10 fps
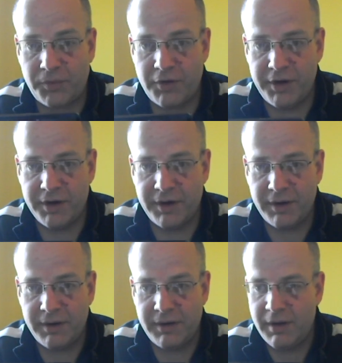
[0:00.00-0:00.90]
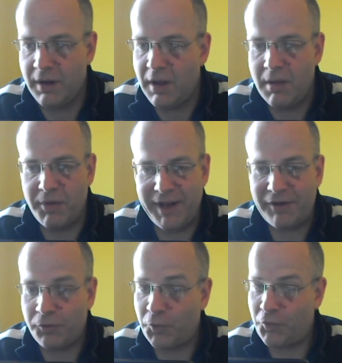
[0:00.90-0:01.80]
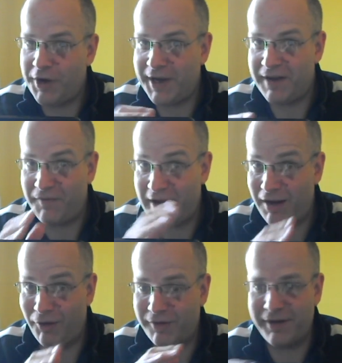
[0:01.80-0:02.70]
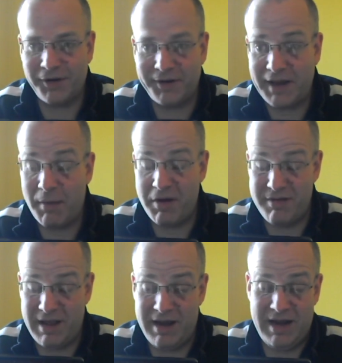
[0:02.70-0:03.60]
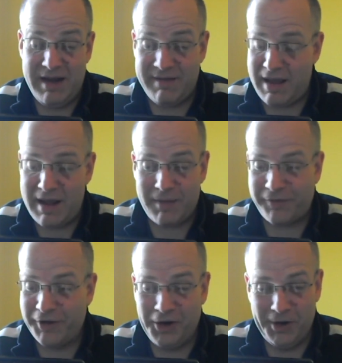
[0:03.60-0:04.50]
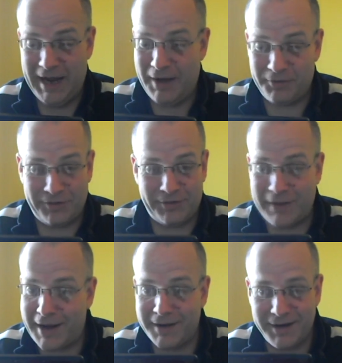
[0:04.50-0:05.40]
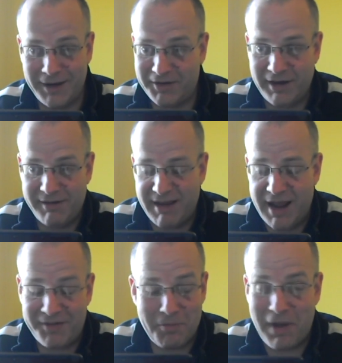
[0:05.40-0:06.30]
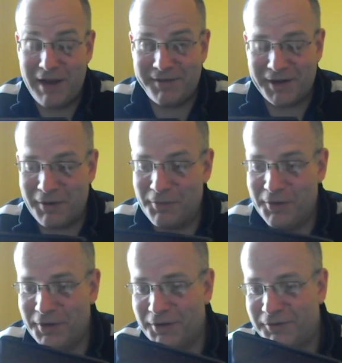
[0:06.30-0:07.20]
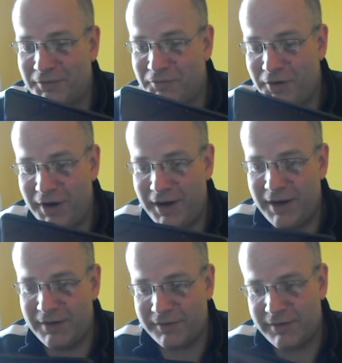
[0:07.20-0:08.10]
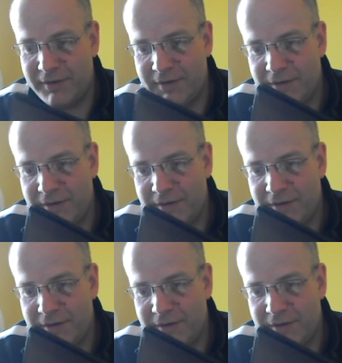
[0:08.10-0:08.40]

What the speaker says: up 3D. But the actual 3D effect, like I said on the demo, is absolutely outstanding. It's amazing how it works, it really is.